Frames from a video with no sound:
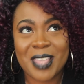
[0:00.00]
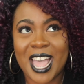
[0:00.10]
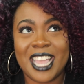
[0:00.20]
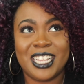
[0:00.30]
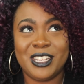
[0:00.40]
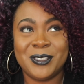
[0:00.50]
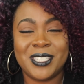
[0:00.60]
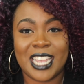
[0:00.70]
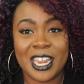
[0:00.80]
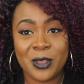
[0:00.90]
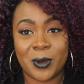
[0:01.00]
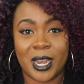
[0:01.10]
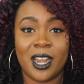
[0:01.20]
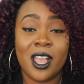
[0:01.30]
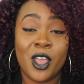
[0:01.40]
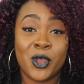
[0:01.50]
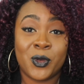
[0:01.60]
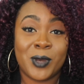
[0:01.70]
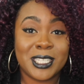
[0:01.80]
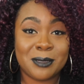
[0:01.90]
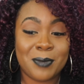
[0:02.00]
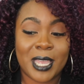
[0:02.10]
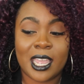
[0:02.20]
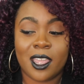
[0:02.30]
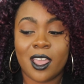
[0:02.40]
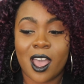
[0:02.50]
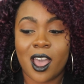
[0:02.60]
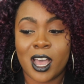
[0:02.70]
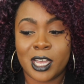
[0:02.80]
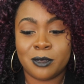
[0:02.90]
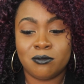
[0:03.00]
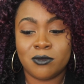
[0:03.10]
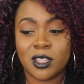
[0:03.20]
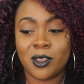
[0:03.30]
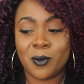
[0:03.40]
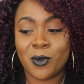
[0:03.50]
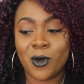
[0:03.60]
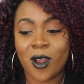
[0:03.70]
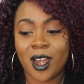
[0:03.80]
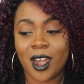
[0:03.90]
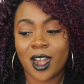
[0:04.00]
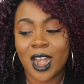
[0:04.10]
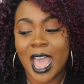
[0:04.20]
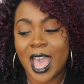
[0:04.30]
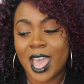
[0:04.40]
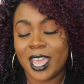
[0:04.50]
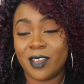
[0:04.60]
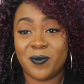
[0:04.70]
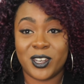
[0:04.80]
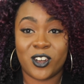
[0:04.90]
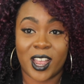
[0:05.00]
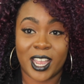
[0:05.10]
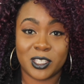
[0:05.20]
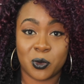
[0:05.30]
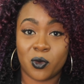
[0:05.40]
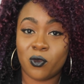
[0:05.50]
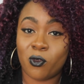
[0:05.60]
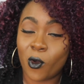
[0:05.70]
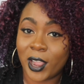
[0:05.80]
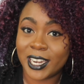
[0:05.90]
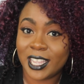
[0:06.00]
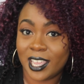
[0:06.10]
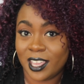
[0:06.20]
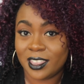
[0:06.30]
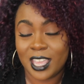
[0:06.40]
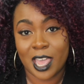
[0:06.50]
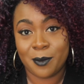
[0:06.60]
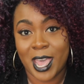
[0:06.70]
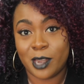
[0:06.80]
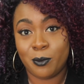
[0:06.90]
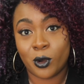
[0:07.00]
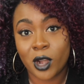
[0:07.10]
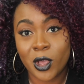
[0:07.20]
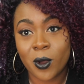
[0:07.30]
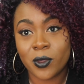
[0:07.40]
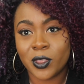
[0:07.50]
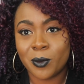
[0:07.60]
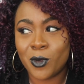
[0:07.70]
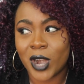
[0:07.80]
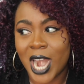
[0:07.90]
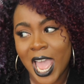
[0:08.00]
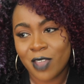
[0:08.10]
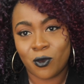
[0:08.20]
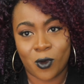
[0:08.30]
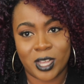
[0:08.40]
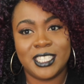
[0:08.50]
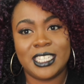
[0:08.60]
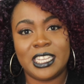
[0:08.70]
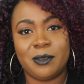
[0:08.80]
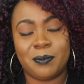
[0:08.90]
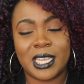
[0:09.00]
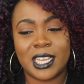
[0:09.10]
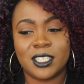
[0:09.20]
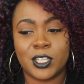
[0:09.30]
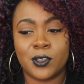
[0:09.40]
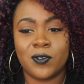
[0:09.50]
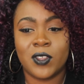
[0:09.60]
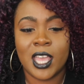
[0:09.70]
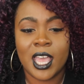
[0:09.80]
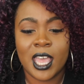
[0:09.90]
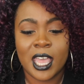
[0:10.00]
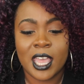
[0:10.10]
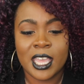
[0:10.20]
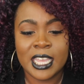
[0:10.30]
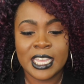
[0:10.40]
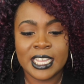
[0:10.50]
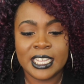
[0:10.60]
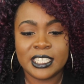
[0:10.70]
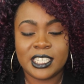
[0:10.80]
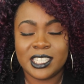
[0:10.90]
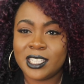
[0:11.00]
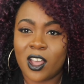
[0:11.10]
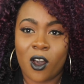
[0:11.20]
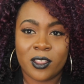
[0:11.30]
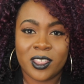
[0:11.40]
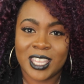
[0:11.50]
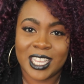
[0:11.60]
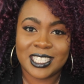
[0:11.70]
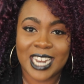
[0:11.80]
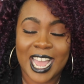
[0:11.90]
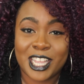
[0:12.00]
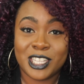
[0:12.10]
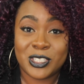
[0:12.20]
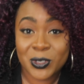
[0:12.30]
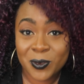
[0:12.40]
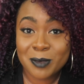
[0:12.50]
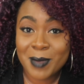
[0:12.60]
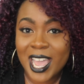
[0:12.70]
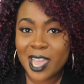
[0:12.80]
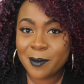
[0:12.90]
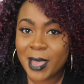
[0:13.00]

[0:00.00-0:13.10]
I could use it anywhere. Reason being, um, the more I have been trying to avoid getting the iPad Pro, the more I've wanted it because of just all the things that I could do with my